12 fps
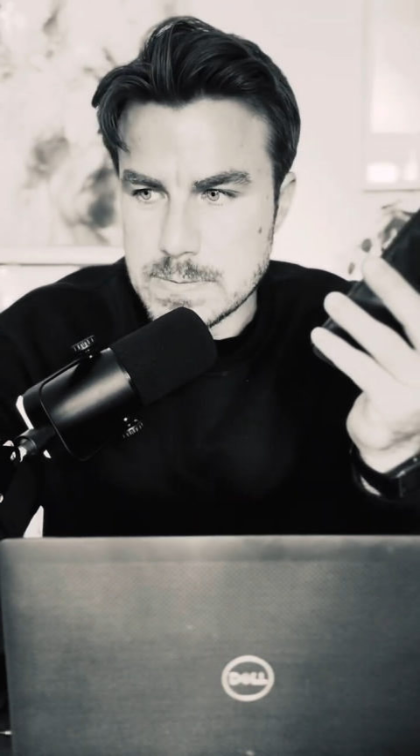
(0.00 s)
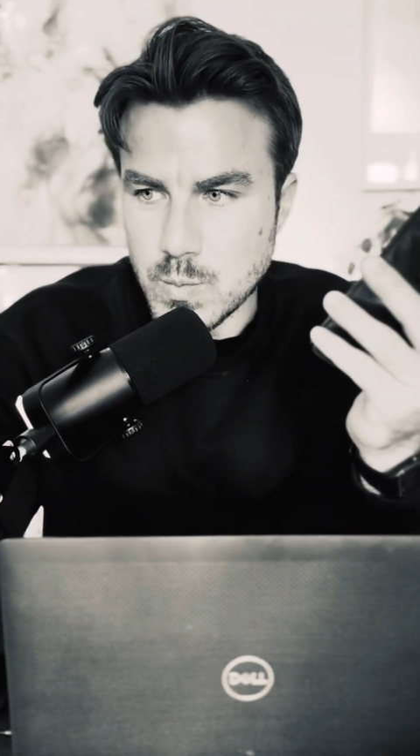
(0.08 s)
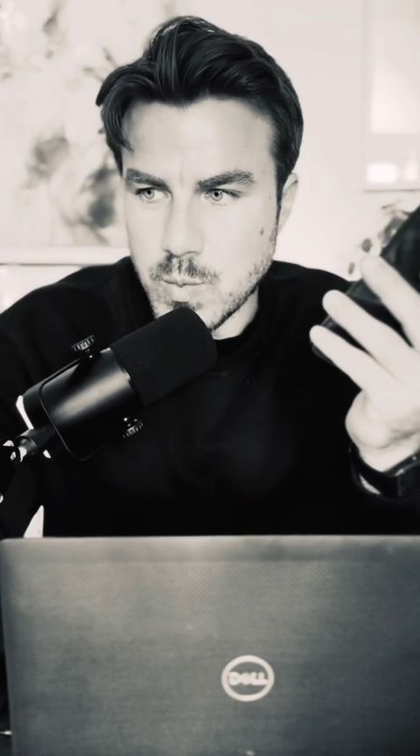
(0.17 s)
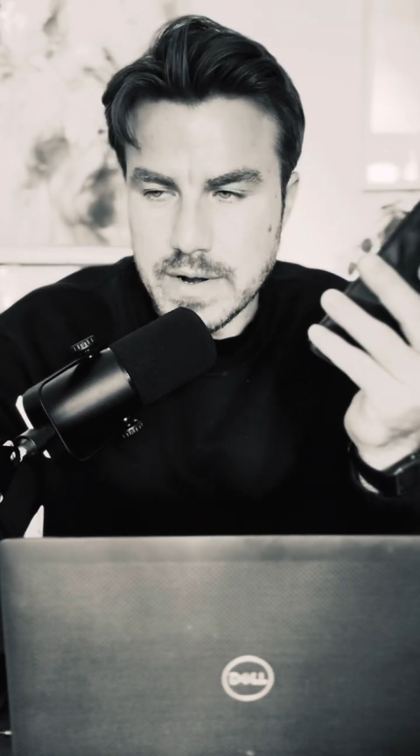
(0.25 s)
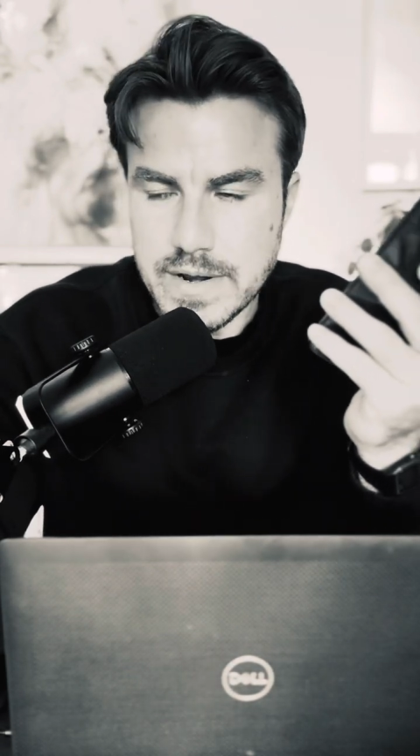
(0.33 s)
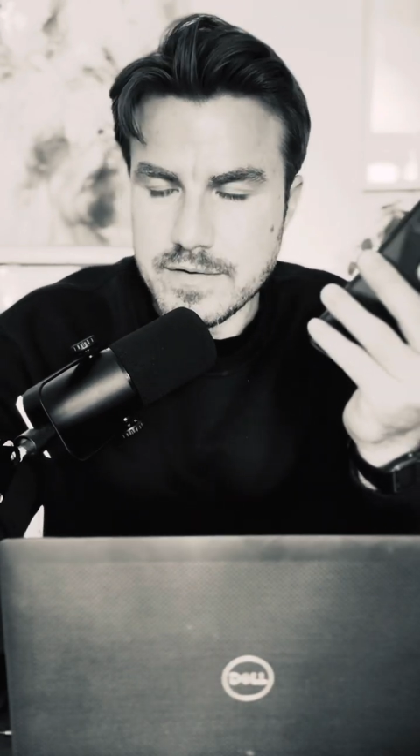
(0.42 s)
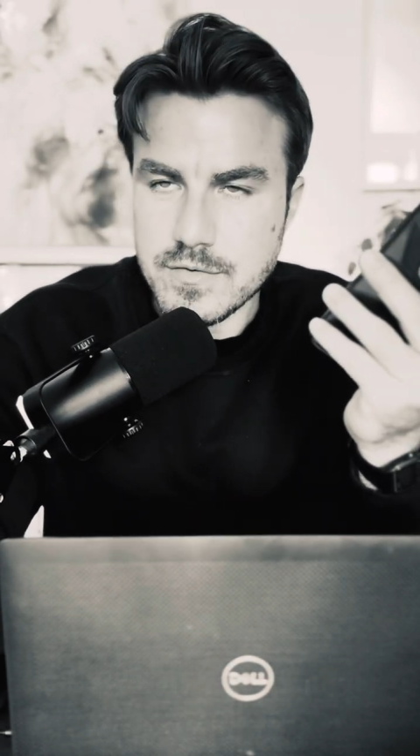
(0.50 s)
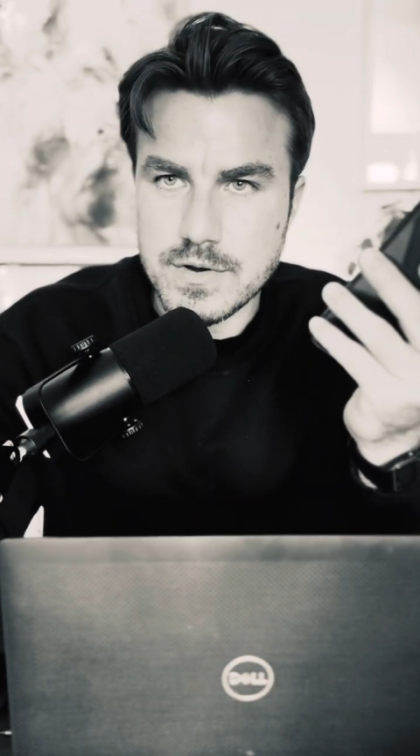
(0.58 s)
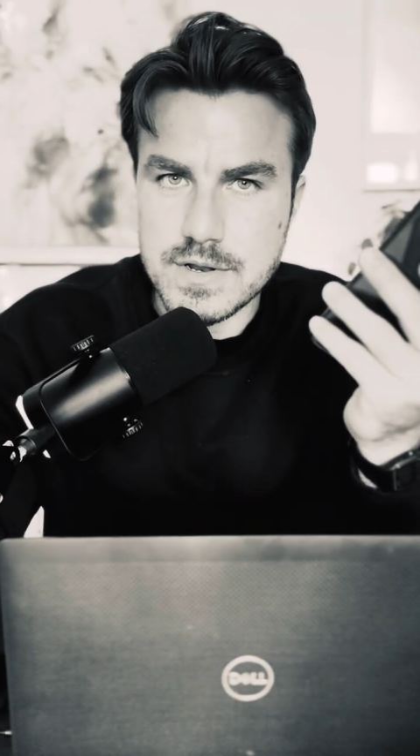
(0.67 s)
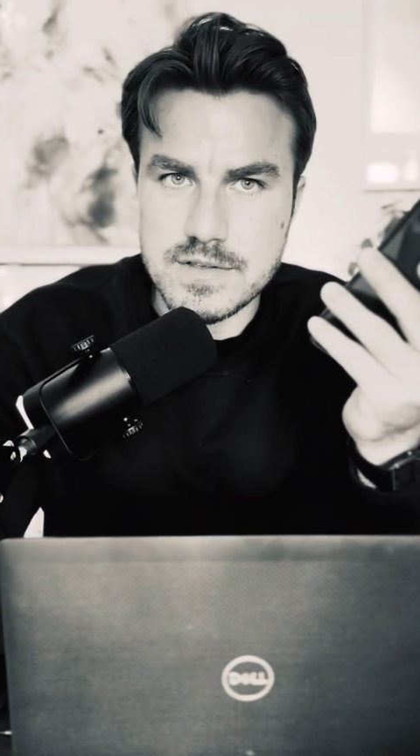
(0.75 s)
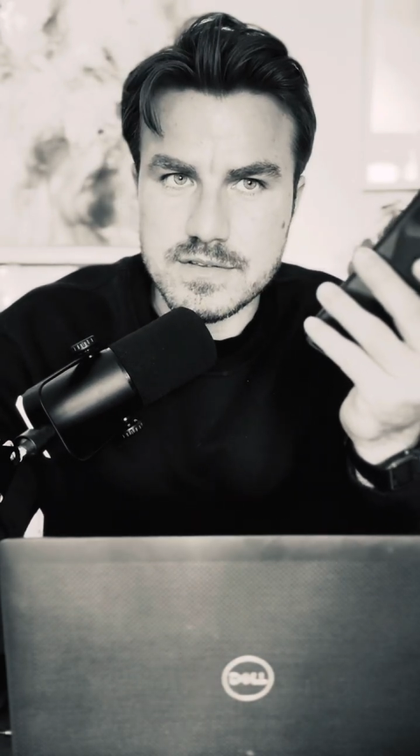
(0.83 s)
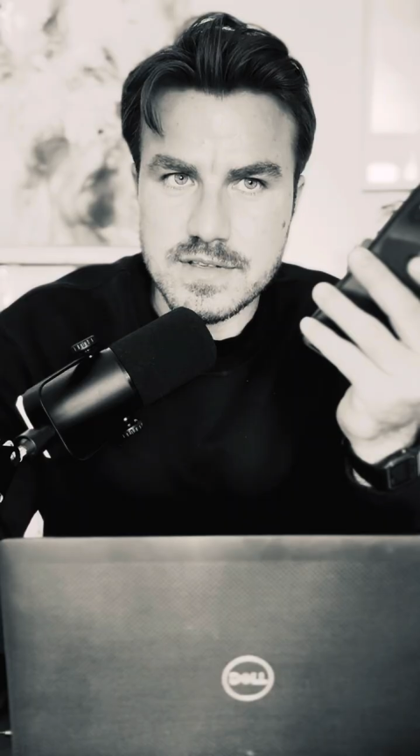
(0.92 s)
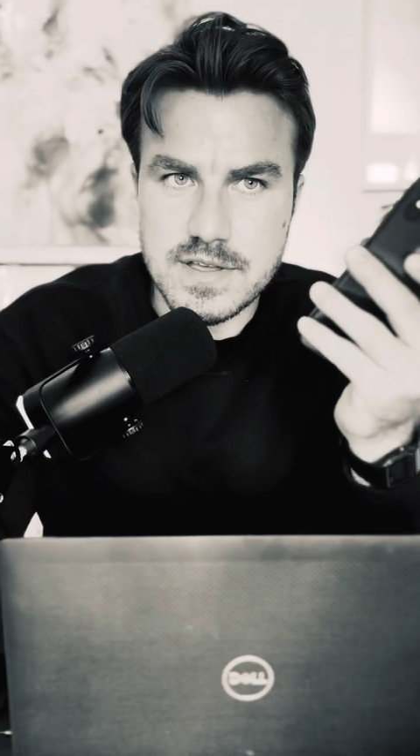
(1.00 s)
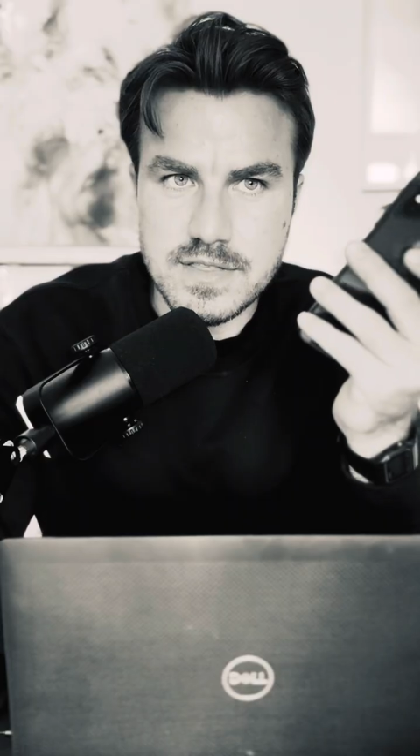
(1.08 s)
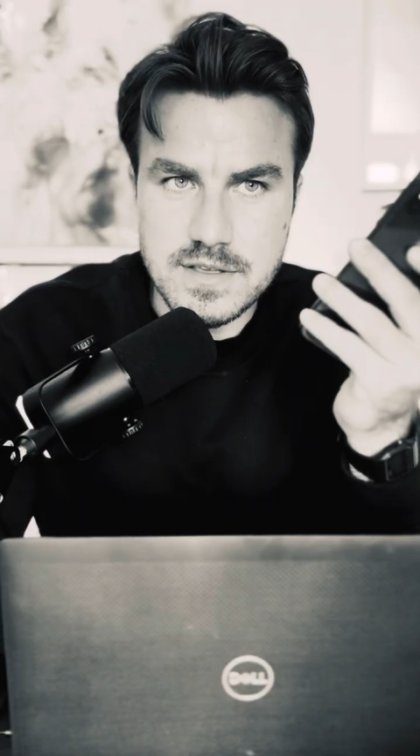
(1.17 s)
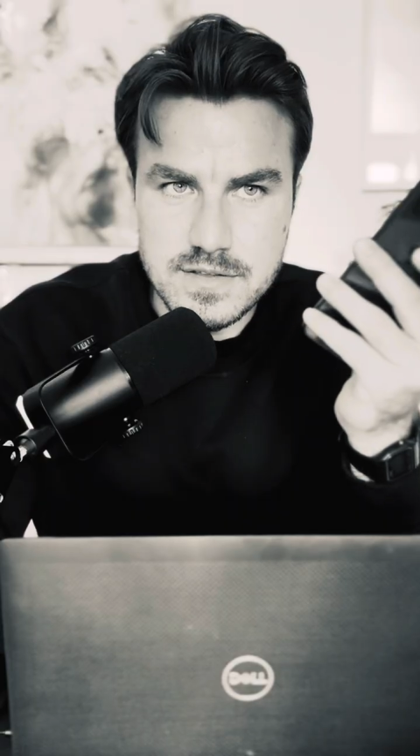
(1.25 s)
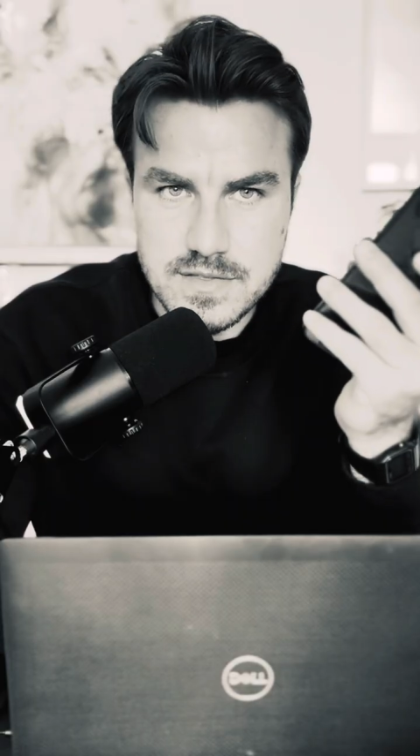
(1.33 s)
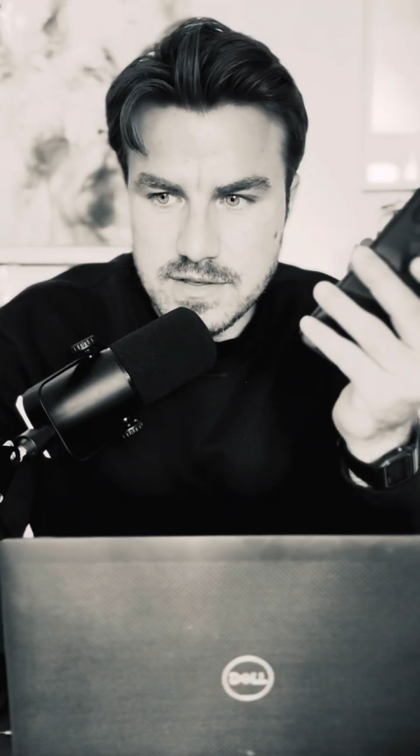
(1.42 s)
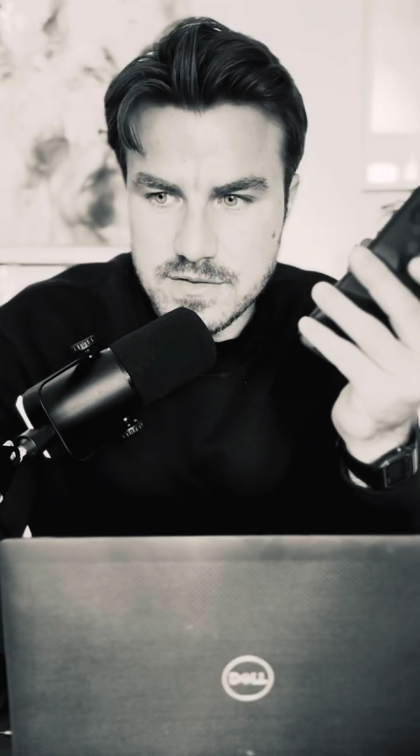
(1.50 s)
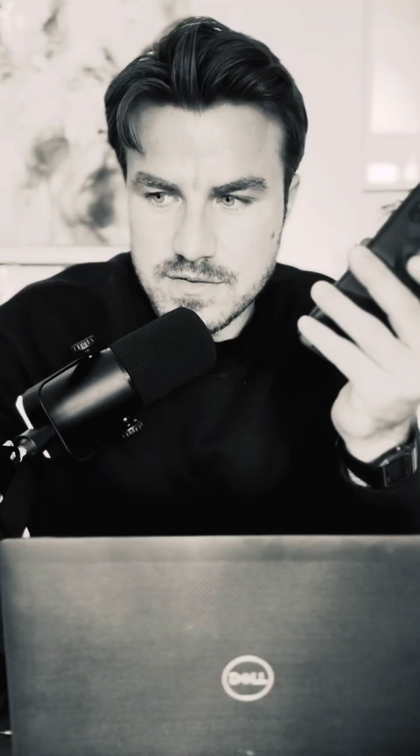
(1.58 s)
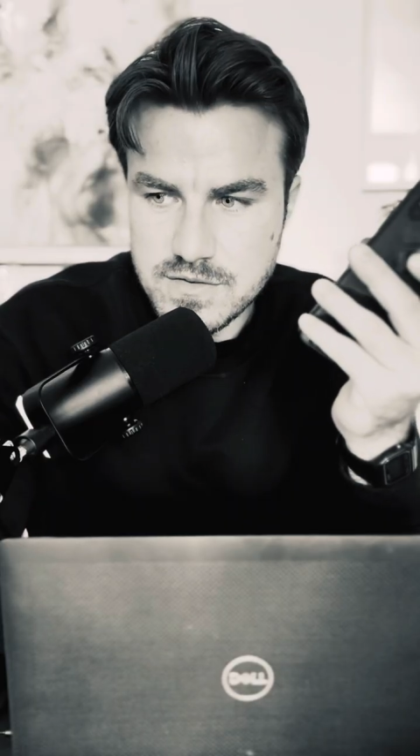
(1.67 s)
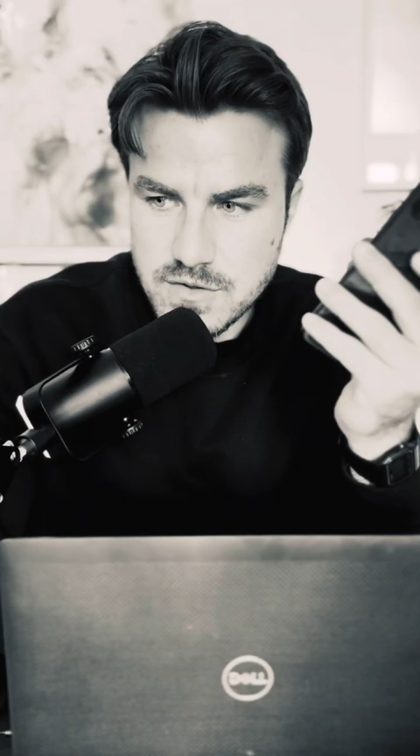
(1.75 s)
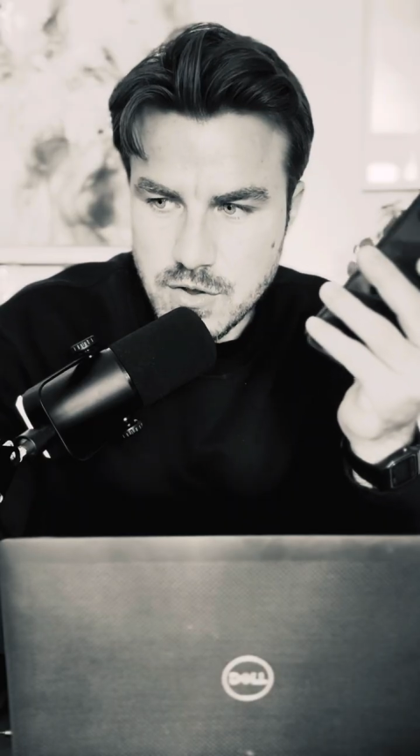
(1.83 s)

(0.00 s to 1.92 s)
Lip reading: whatever it is. Like there's so